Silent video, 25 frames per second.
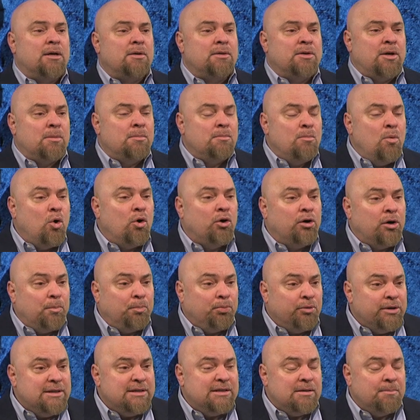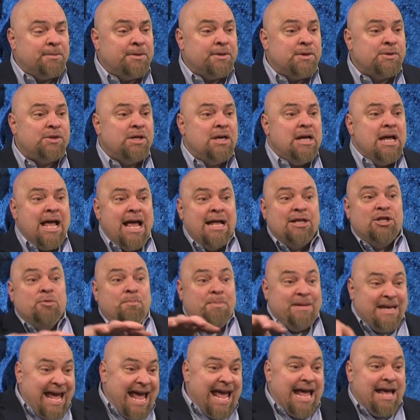their moral principles to
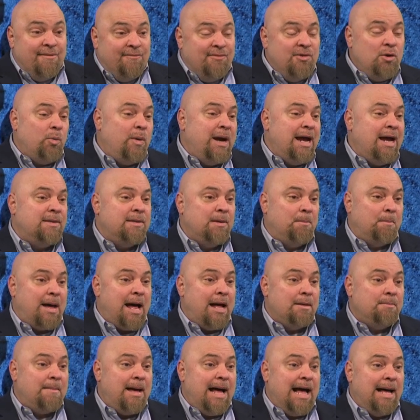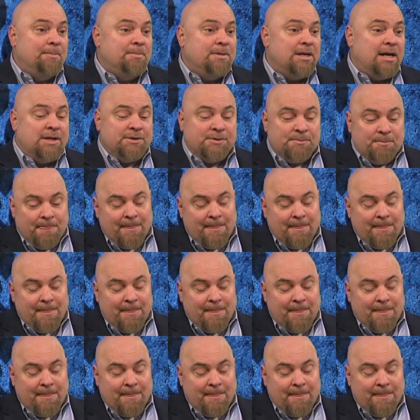behave the way the mob does.